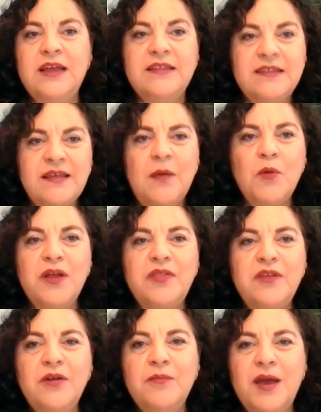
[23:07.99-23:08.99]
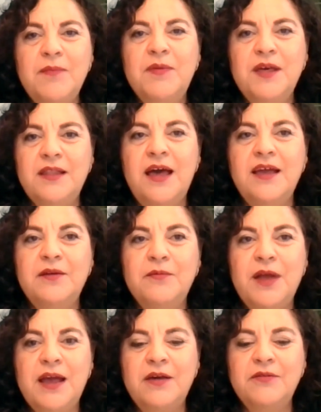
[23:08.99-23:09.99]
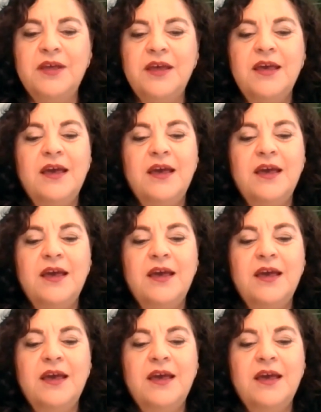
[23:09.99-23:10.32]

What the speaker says: And somewhere in there might be a line around,